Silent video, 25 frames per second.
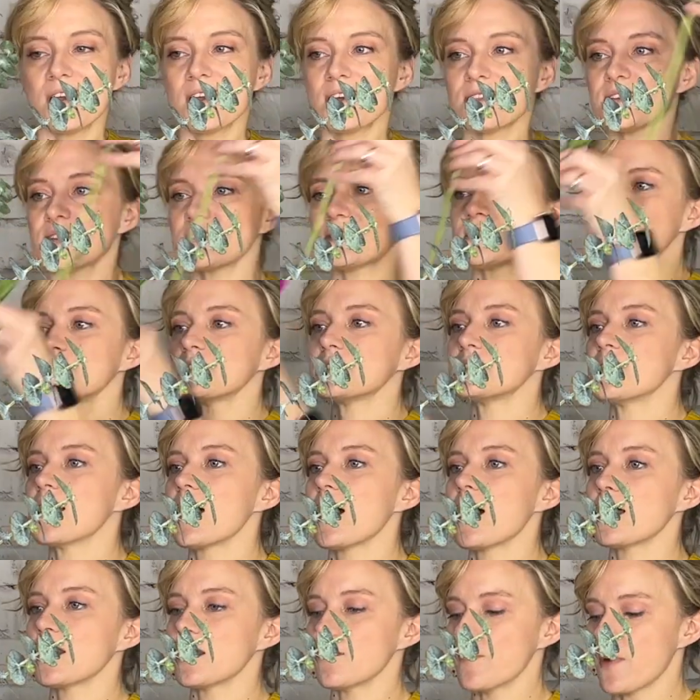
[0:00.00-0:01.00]
This is
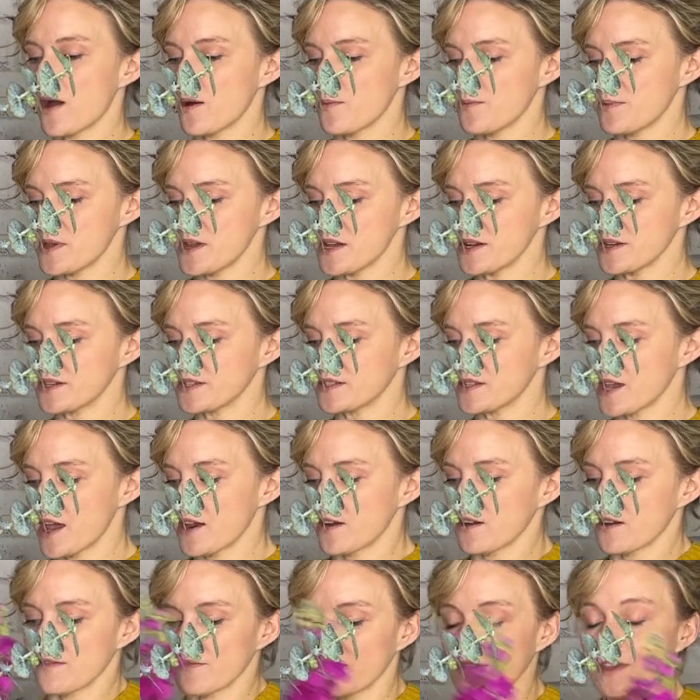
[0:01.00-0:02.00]
not about being
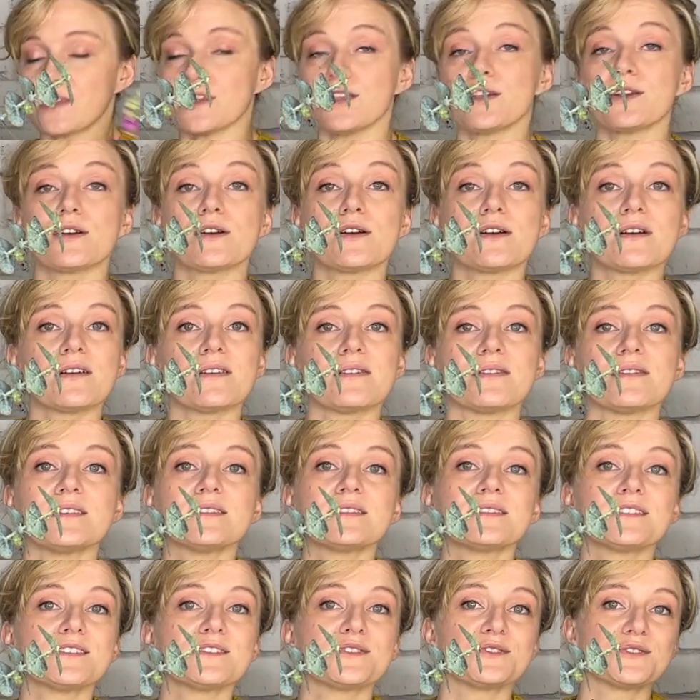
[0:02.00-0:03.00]
designer of the year.
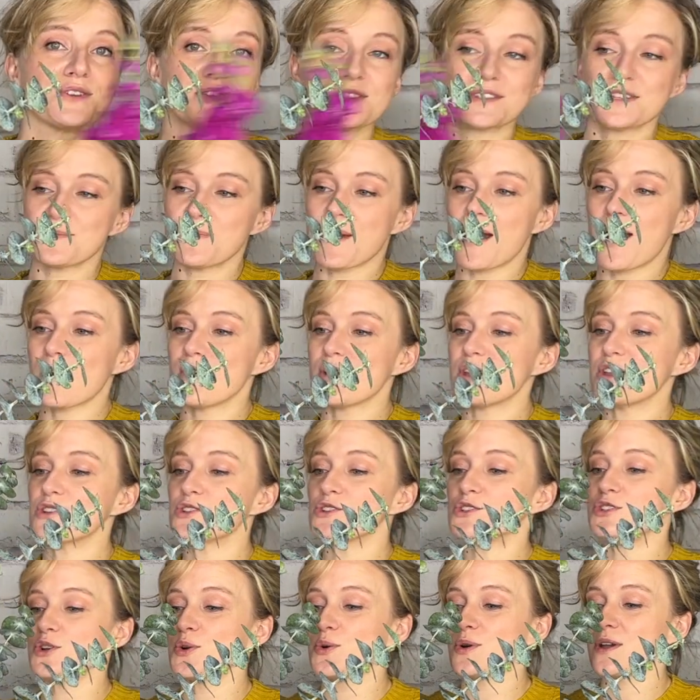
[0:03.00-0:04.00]
This is just about
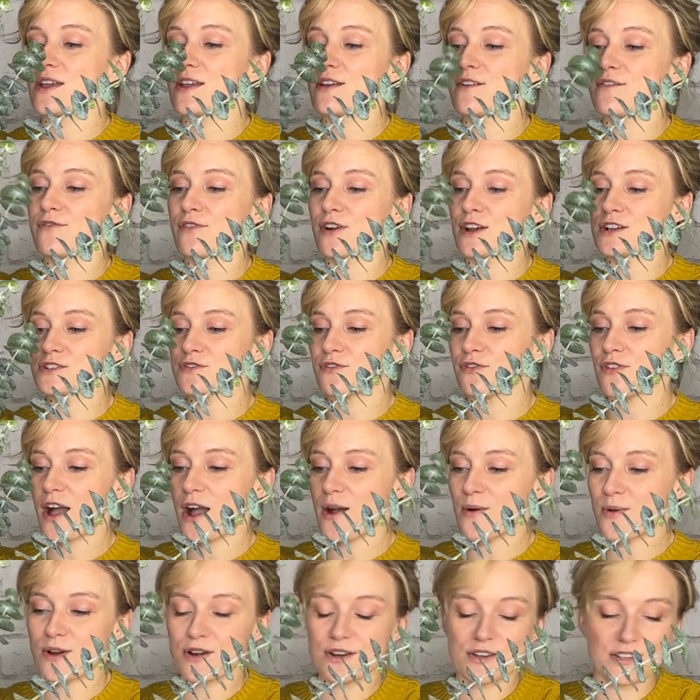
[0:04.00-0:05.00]
enjoying fresh
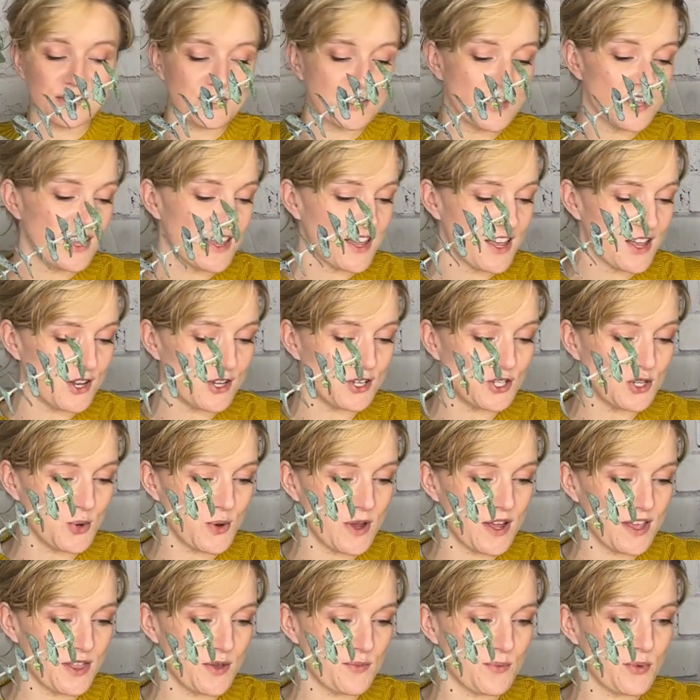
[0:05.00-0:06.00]
flowers,
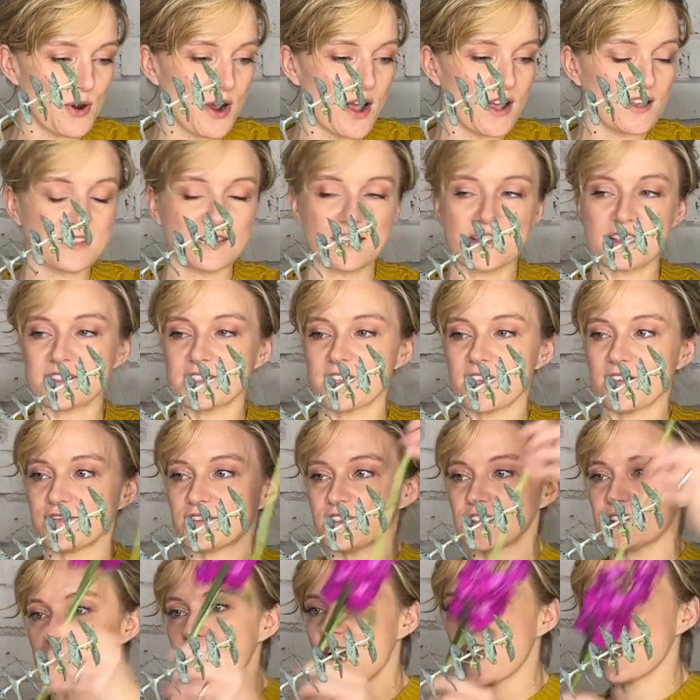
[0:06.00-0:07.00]
enjoying the process of
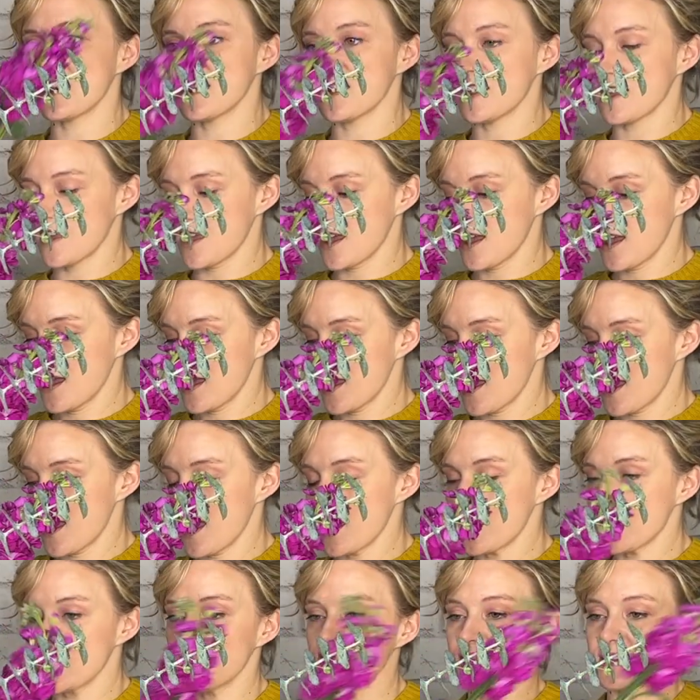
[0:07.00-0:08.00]
designing
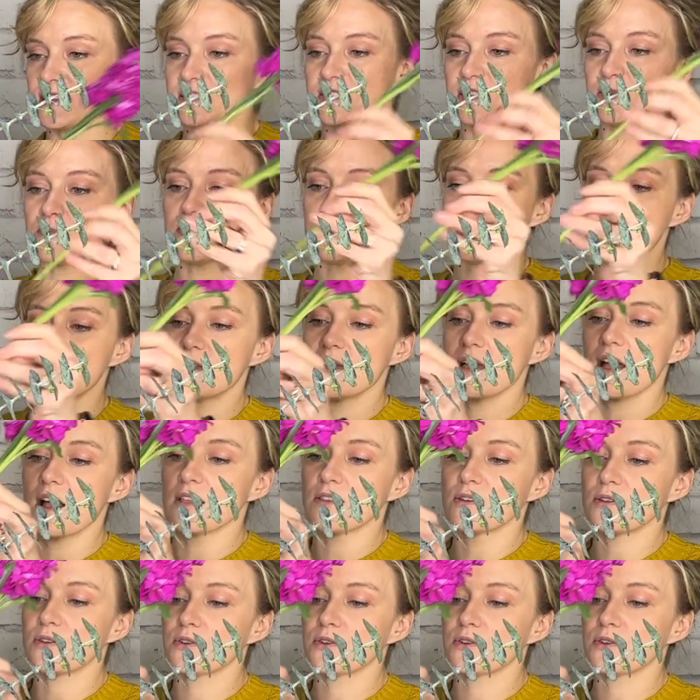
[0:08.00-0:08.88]
and getting to be a little